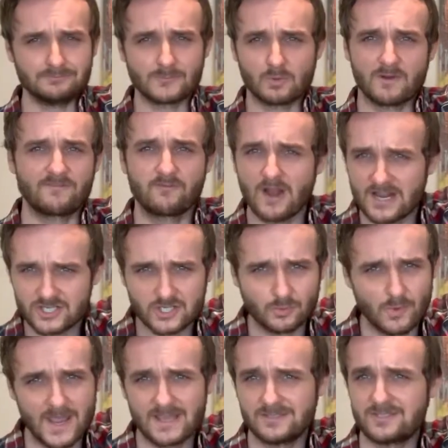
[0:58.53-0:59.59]
refresh
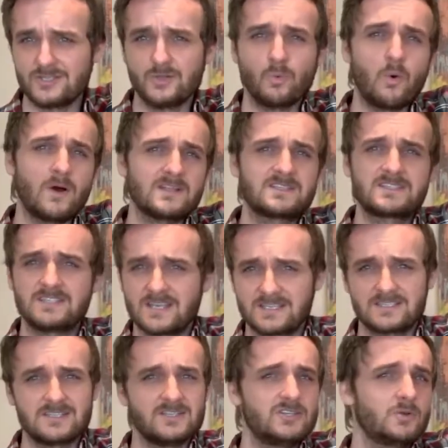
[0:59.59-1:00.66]
rate. Do you want
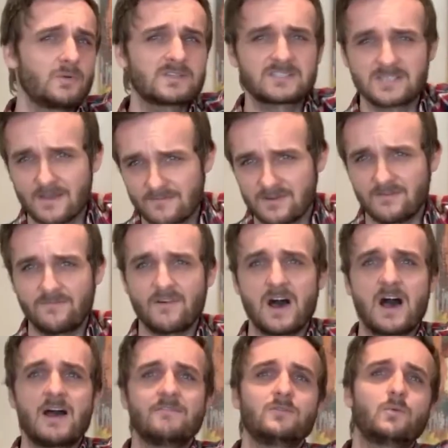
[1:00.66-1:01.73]
60? Do you want
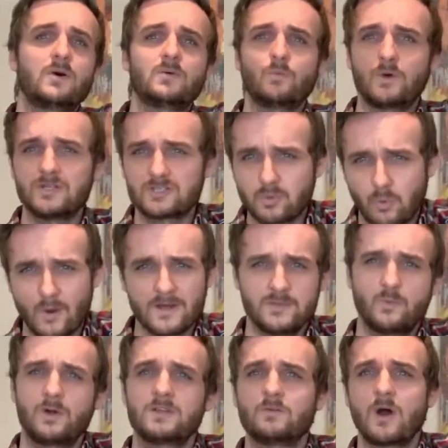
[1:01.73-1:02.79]
75? You want 120? You
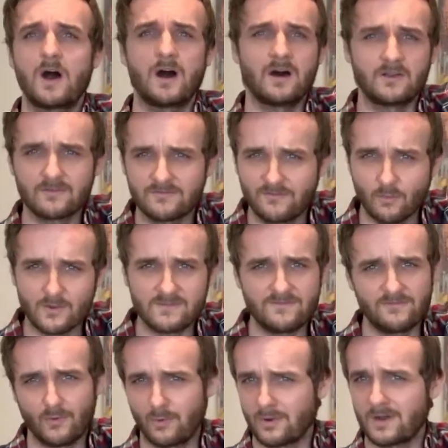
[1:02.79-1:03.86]
want
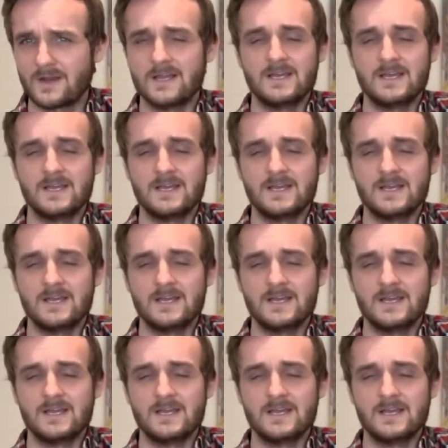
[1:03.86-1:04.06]
144?